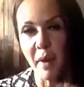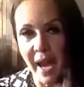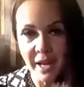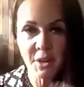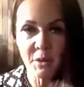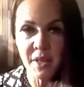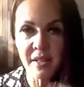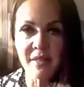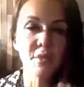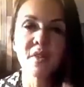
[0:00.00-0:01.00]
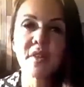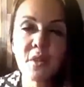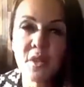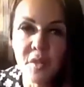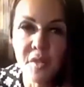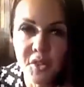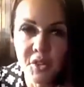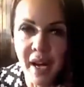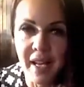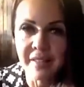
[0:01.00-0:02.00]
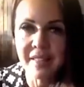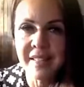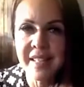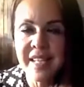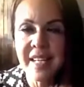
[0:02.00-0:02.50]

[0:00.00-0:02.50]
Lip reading: angry as a result of stress,